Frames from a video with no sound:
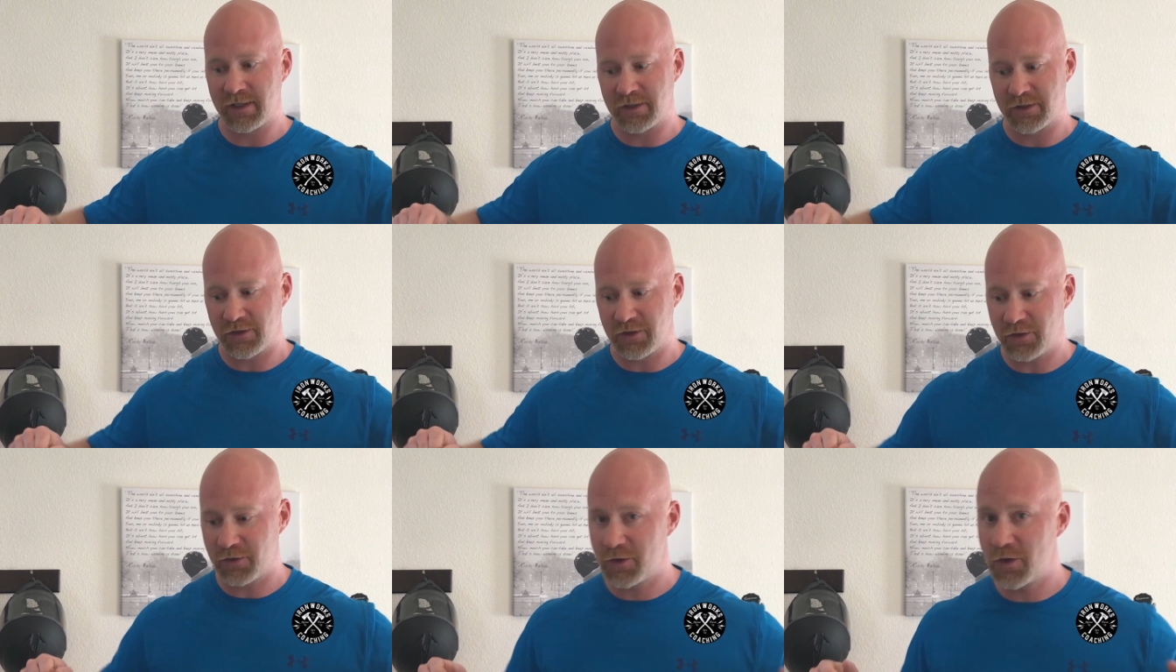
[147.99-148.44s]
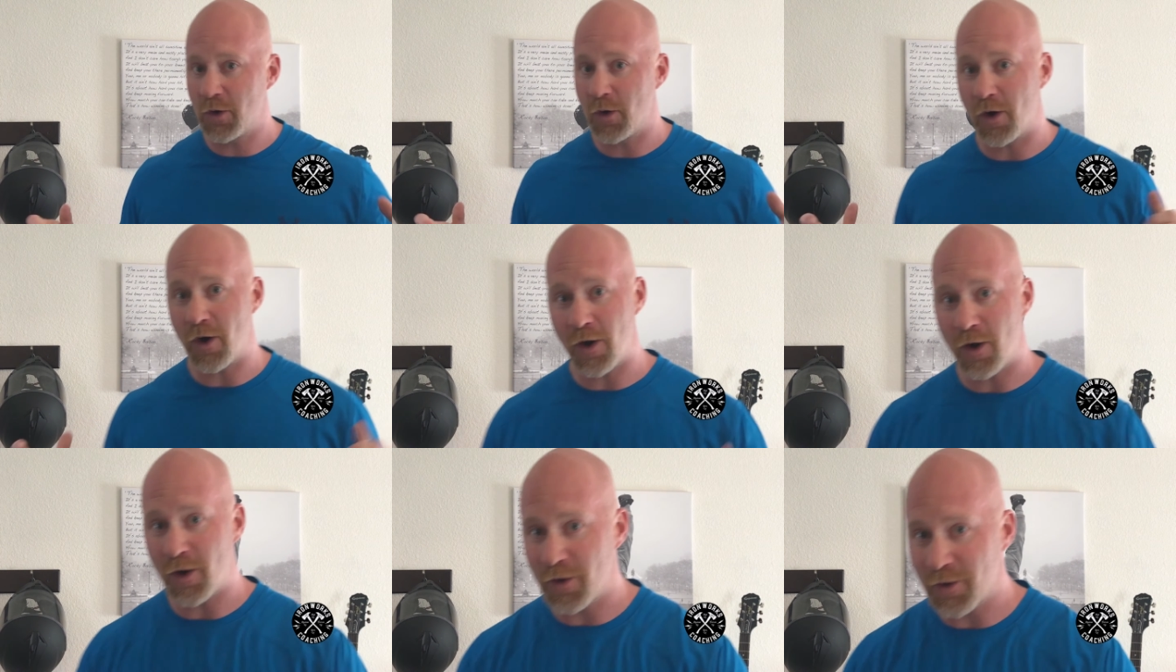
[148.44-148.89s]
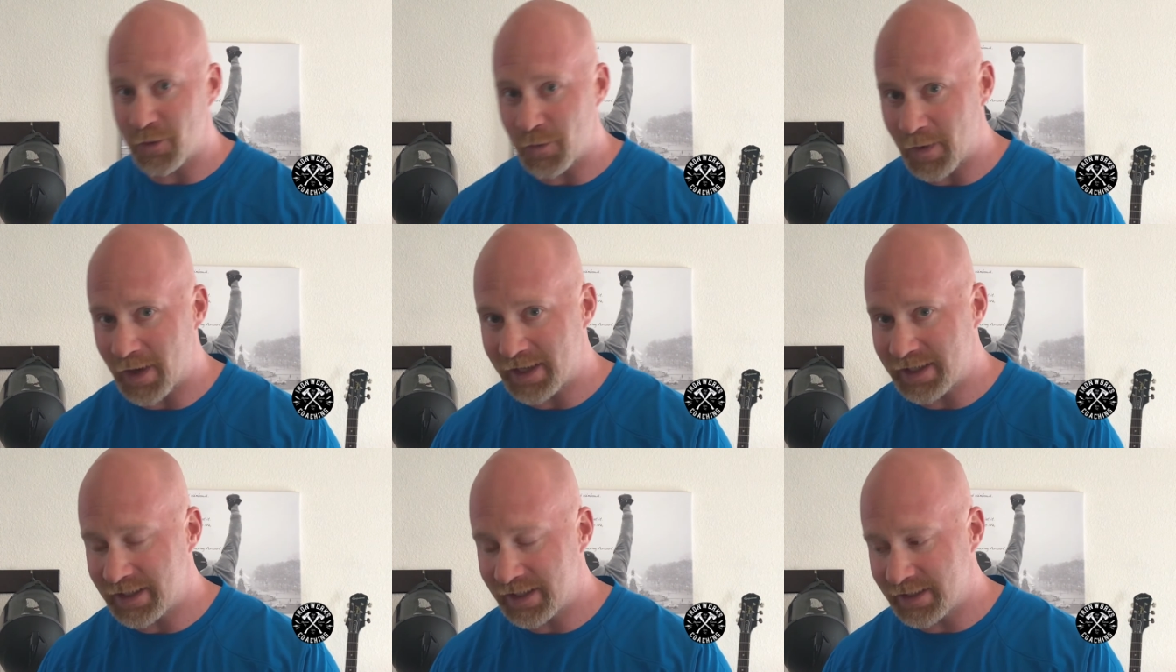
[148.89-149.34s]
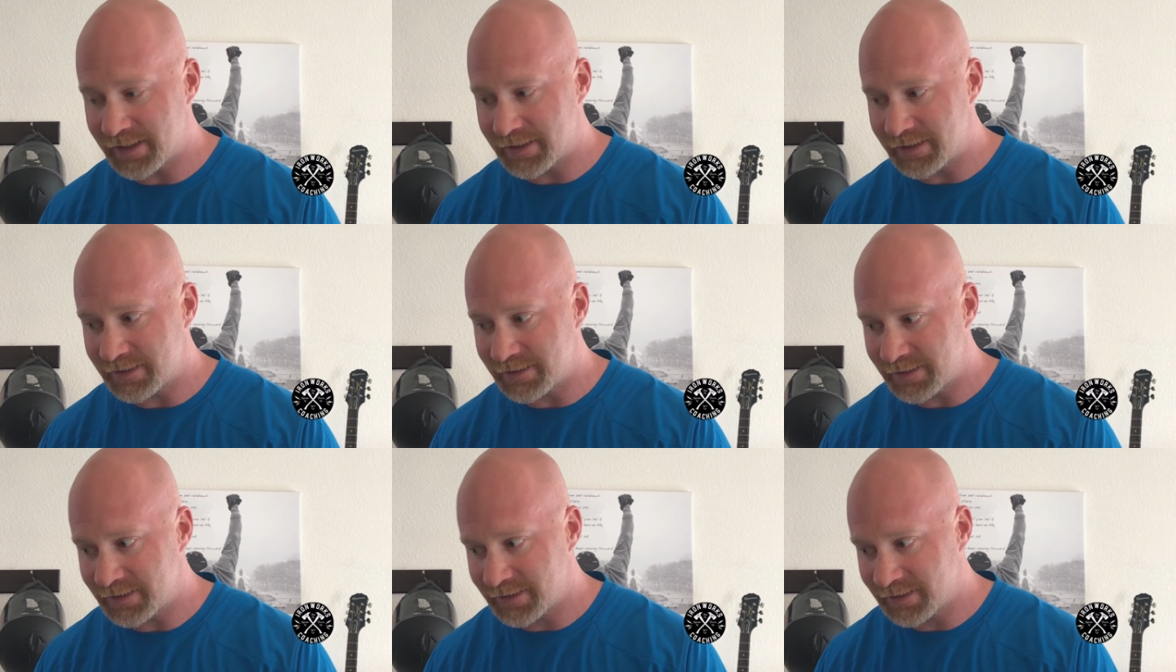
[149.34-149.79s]
Do you go all the way
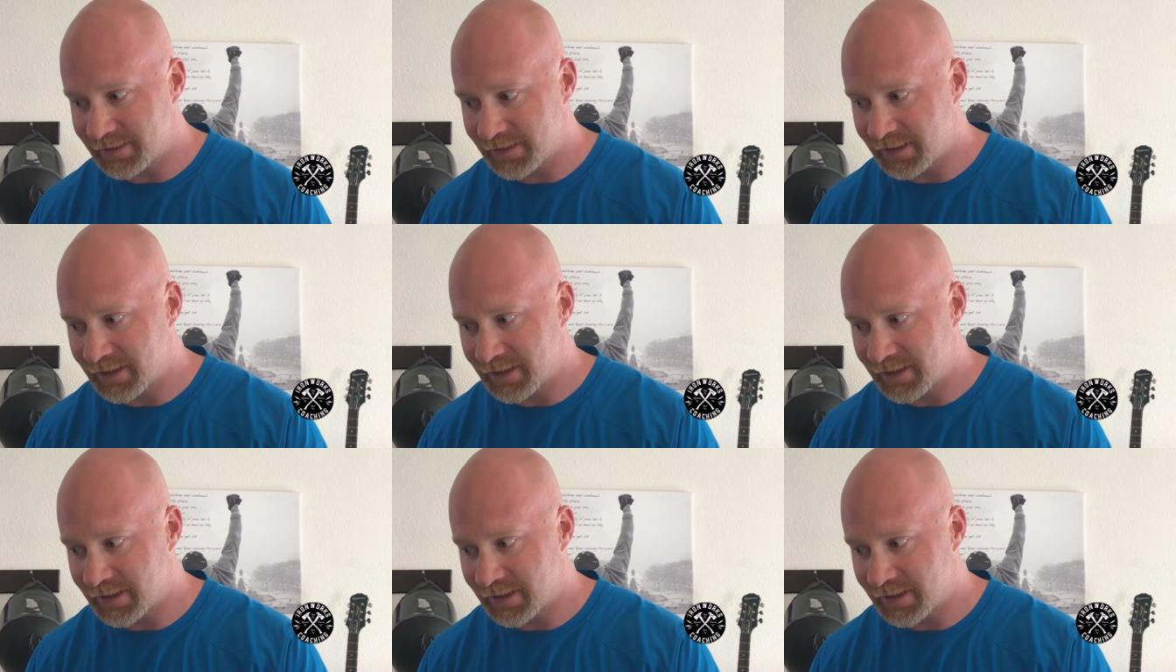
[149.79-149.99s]
in